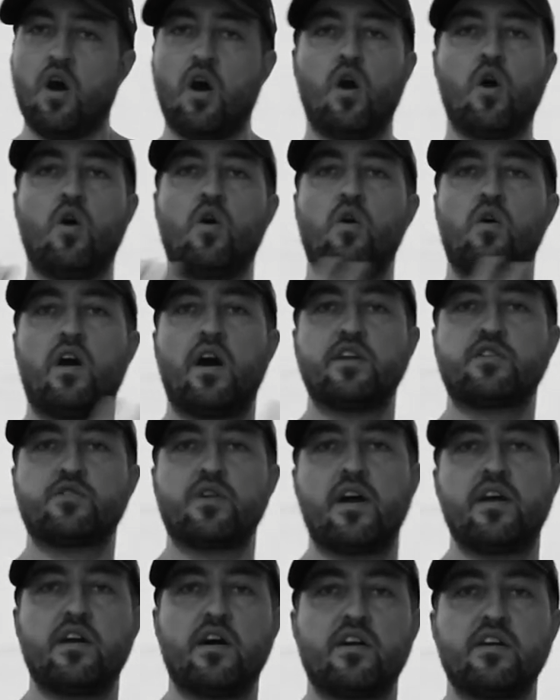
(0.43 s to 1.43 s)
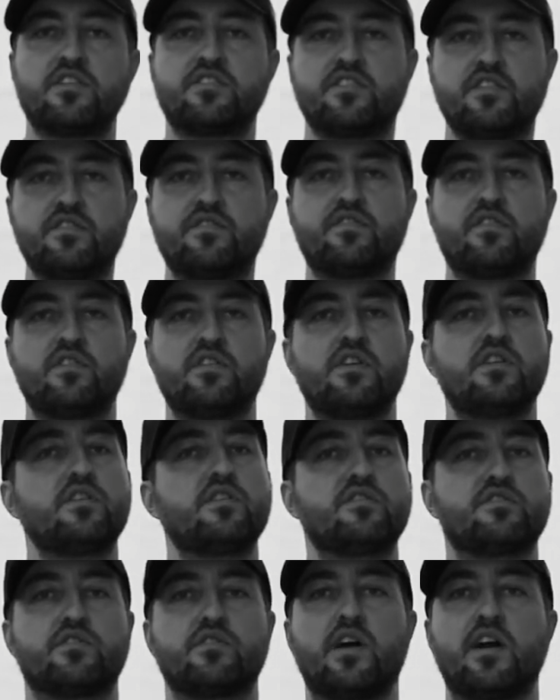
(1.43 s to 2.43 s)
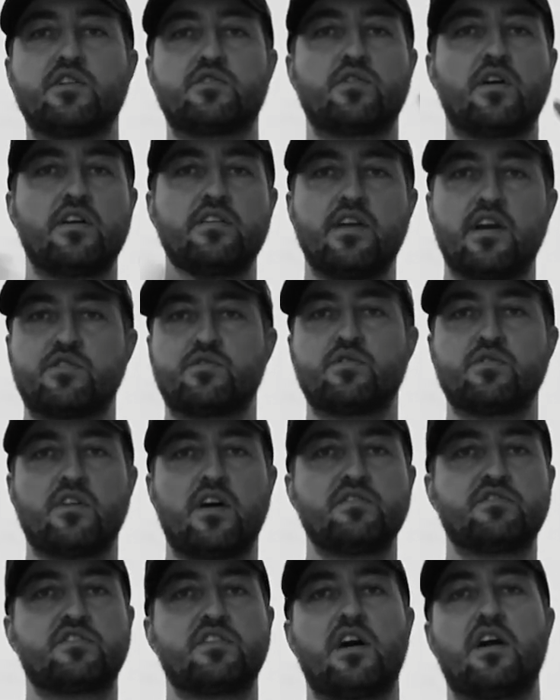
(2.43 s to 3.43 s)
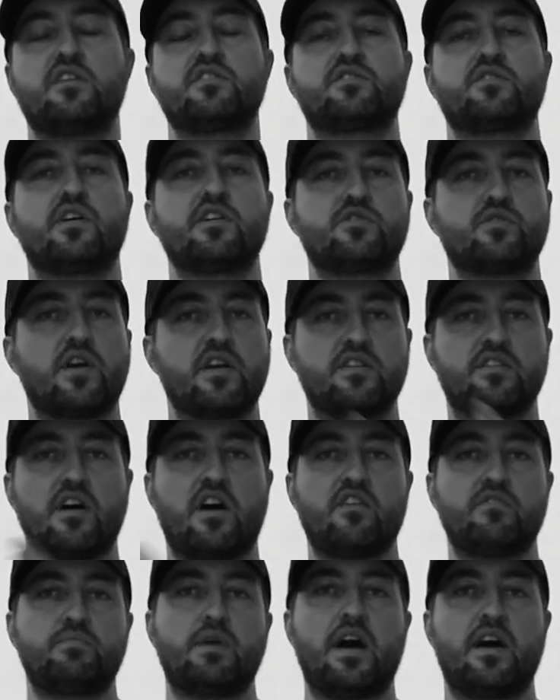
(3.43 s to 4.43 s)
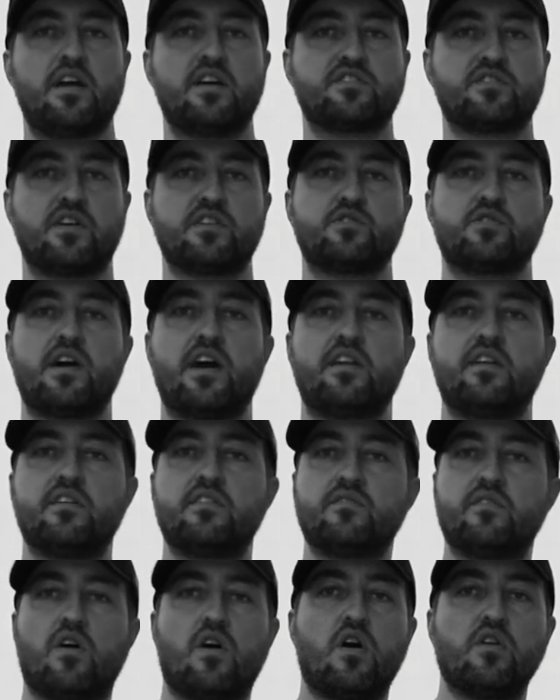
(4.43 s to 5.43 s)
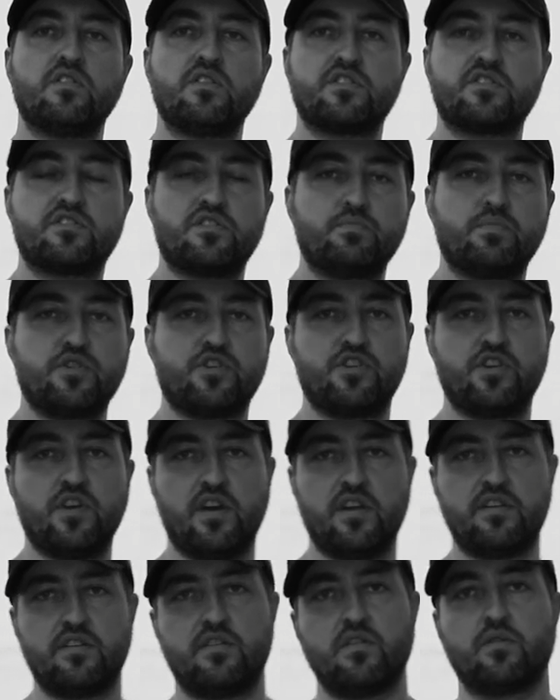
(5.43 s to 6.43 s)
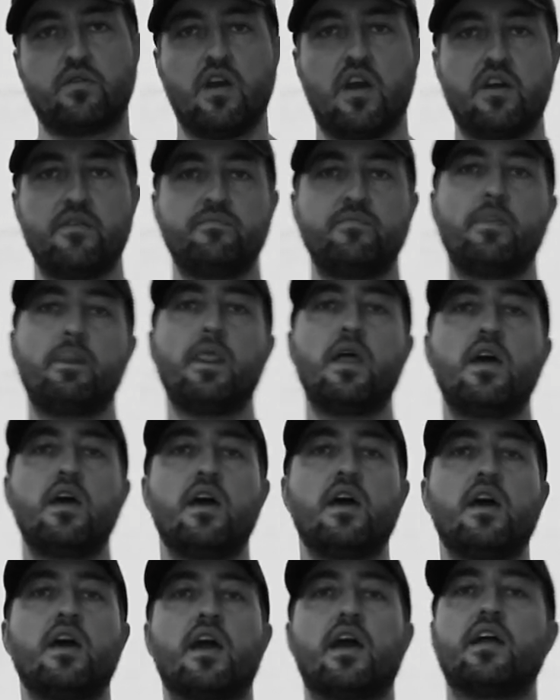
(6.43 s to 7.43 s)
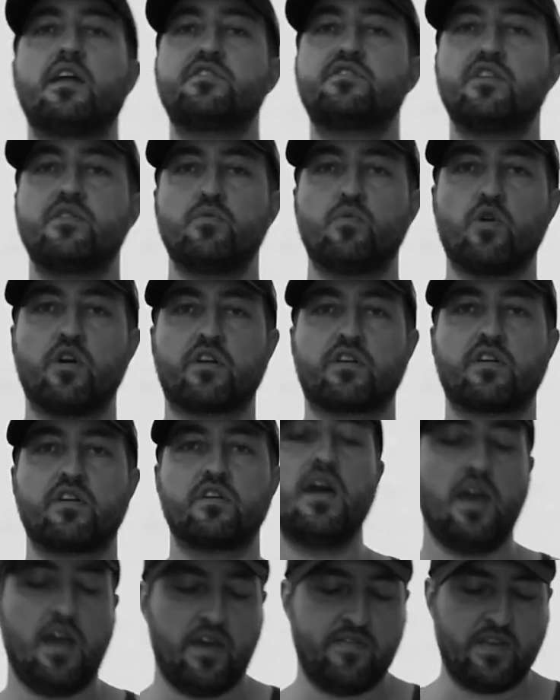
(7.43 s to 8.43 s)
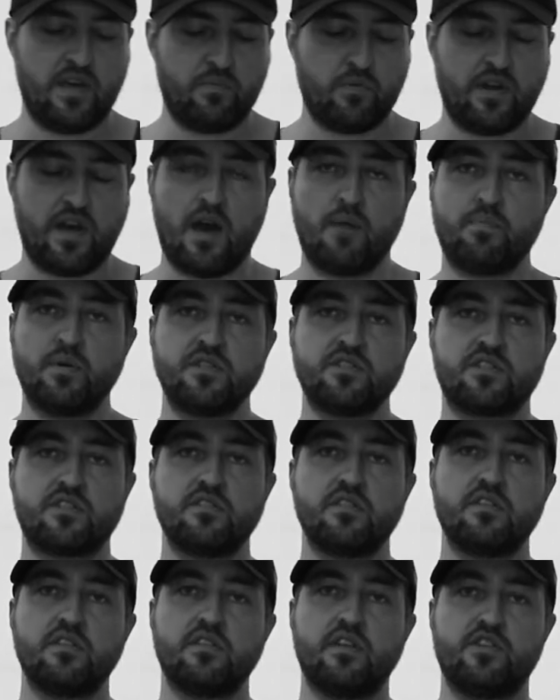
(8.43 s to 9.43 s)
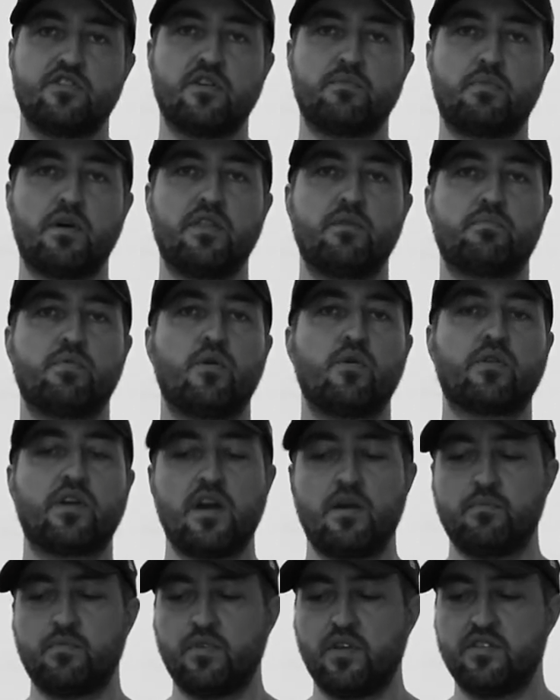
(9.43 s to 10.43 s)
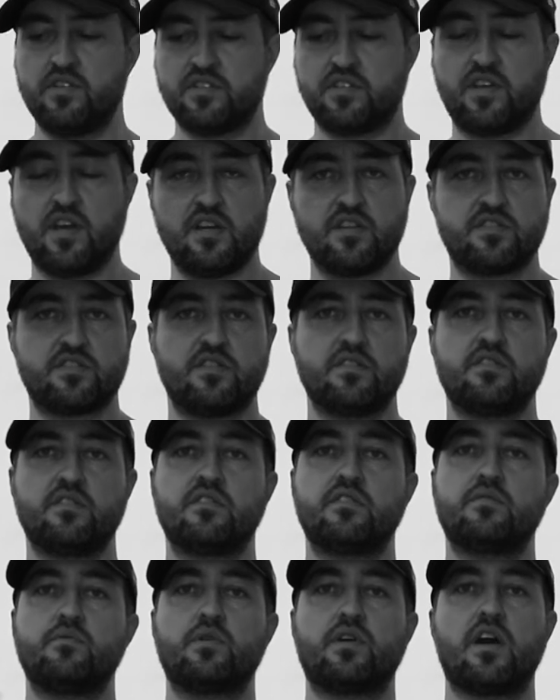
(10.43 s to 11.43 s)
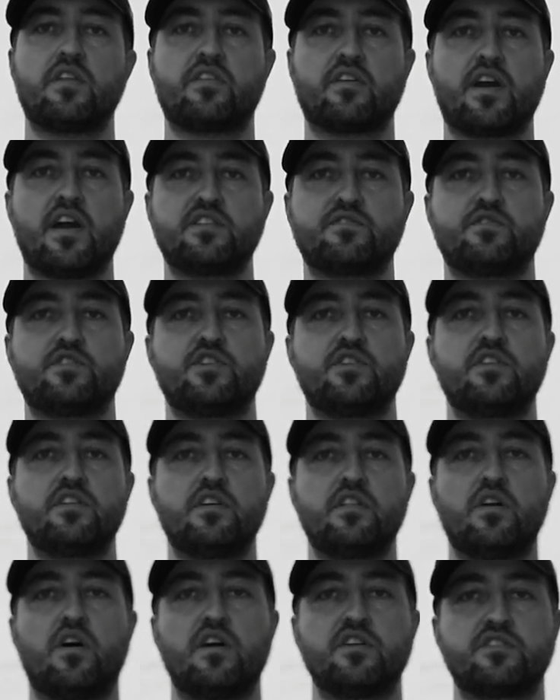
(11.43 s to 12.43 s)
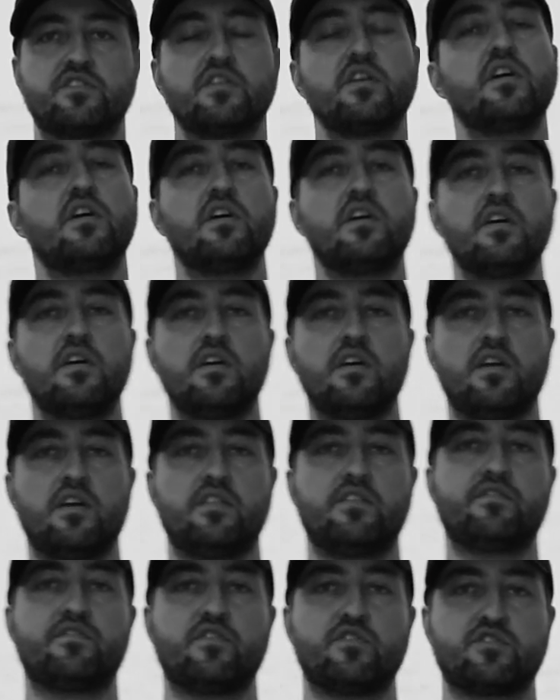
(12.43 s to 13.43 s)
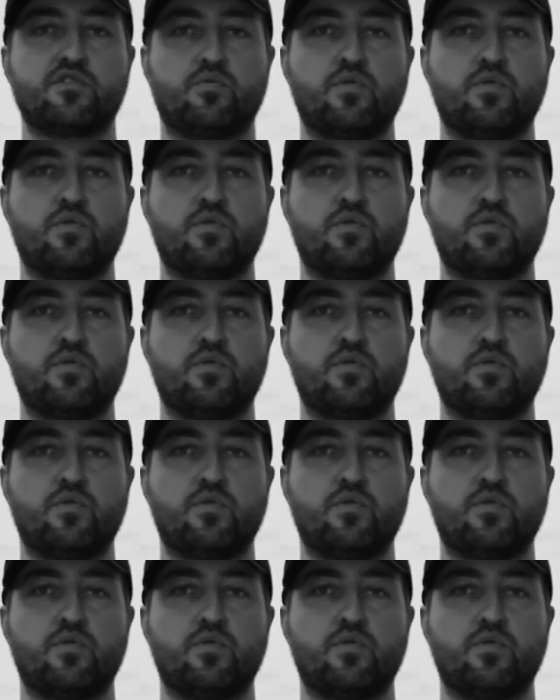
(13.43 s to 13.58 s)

oh, I tried RSD for years, or I tried natural lifestyles, or I tried Tao Badass, or I tried all this stupid shit, okay? And it didn't work. And then what happens? They jump on the program. In this case, we got the guy's virginity lost in the first